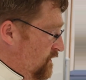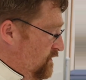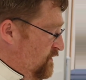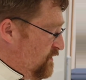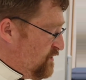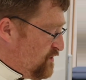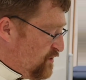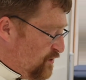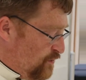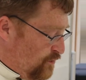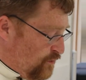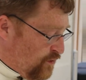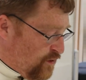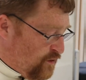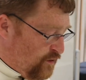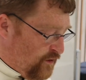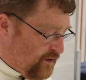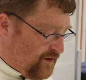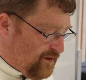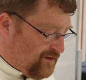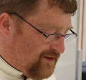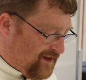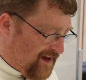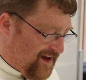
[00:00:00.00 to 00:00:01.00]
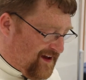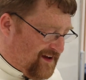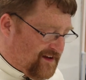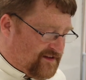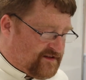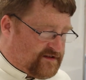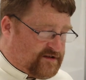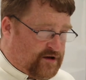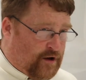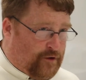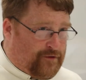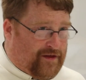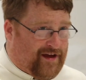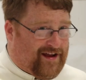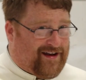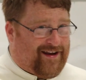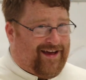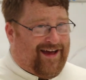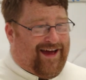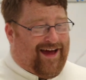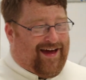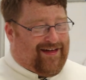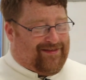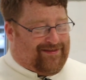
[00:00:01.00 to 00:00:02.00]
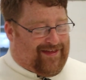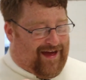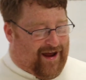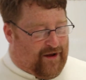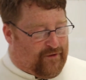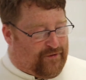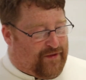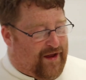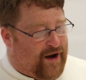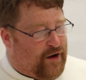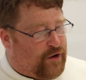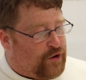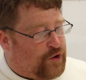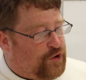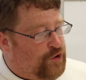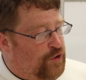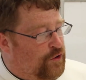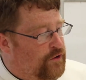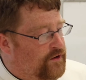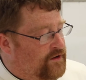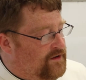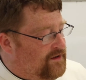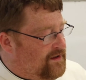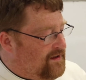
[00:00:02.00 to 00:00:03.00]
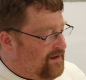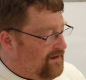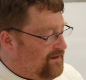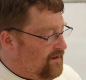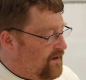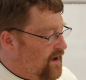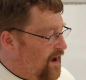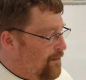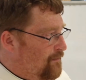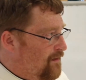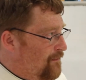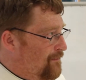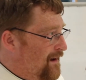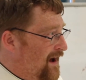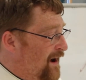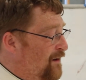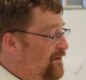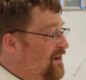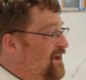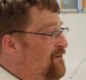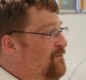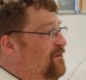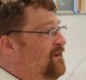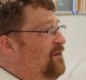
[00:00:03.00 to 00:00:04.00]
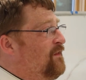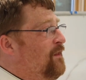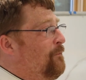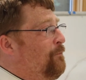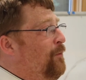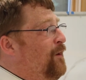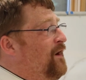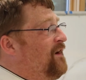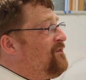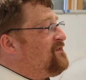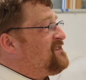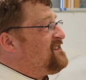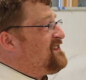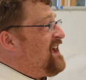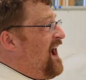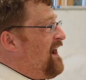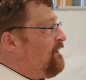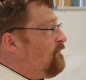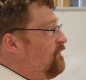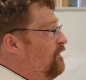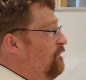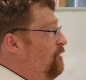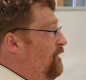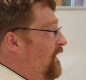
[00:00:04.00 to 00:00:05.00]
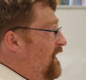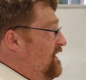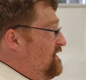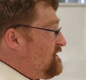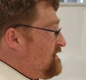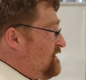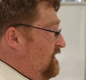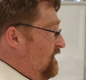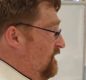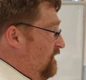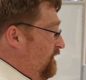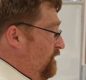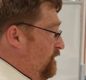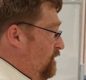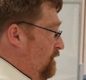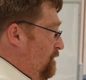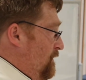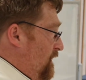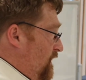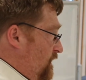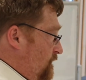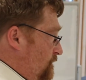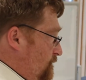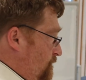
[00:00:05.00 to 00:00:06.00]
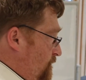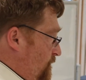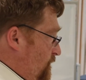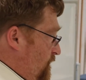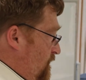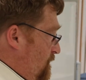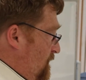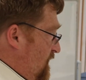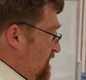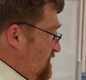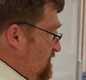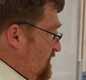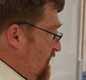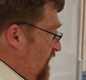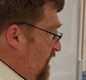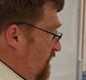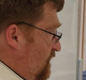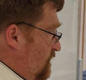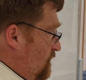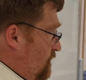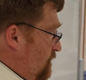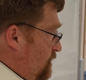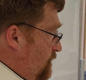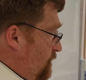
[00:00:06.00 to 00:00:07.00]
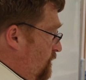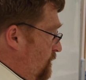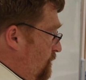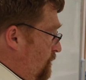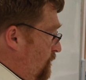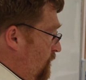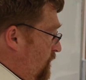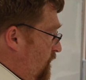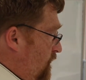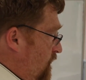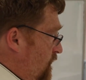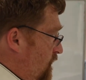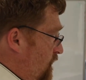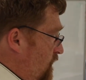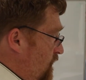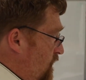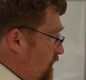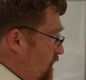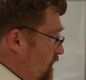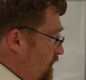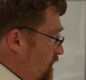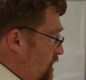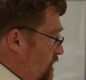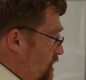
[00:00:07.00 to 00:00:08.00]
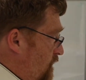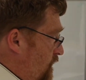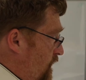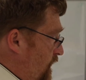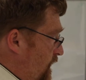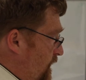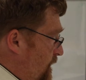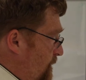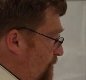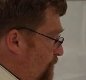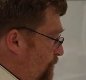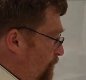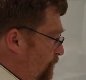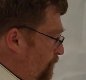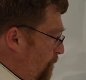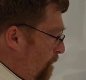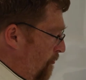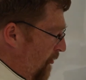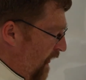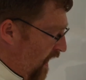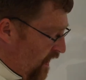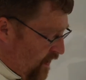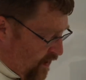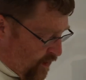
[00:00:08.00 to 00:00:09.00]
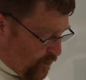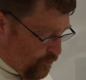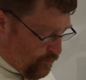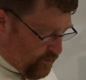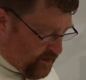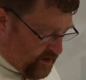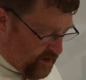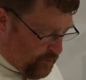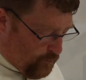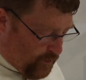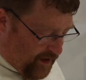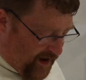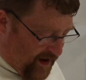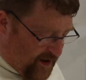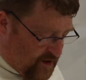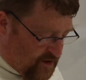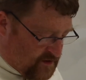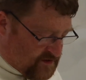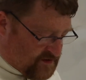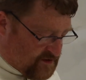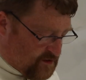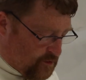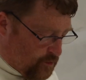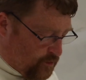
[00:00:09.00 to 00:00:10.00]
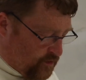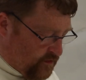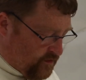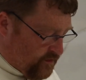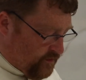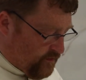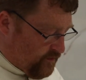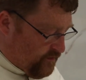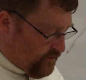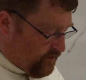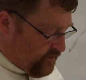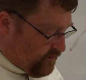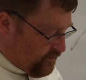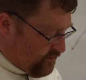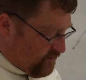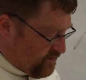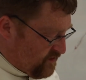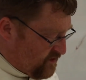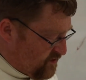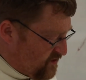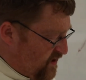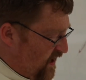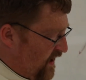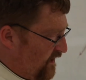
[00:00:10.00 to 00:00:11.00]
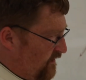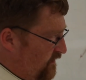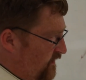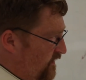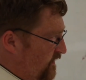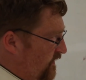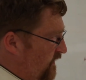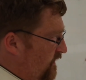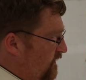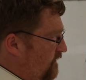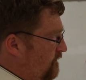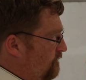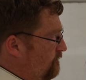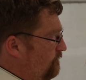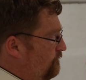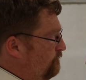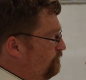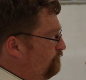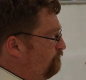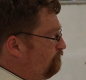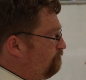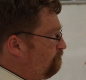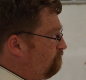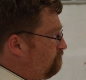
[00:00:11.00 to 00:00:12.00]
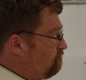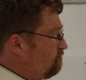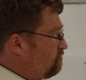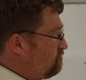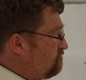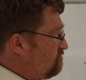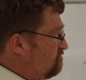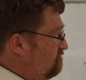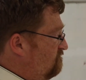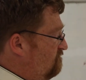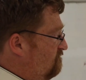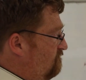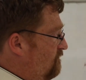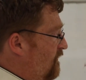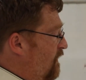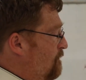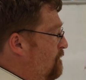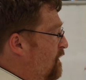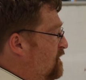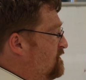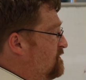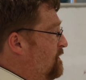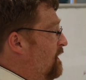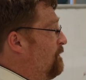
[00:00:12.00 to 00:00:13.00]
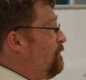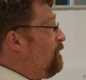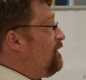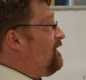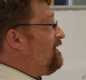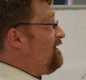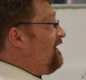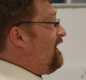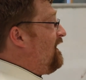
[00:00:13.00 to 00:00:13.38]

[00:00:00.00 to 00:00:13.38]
to do good things so that that their good can come about, even to the point of sacrificing a little bit for myself. Right? When, you, when I use the word charity, most people would